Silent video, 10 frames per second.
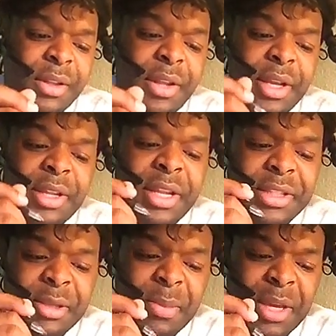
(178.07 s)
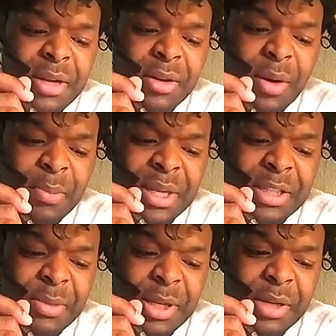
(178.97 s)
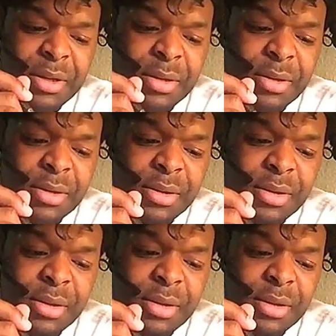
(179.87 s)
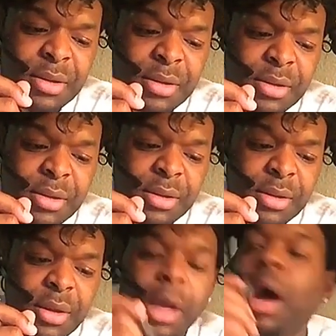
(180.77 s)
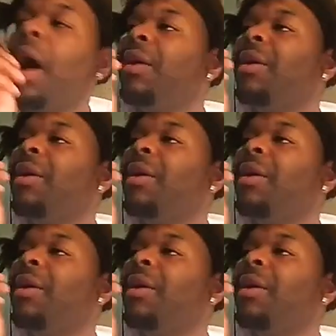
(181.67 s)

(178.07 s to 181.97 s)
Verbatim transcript: Lit, lit Tamika or big Tamika? Tamika with the big titties.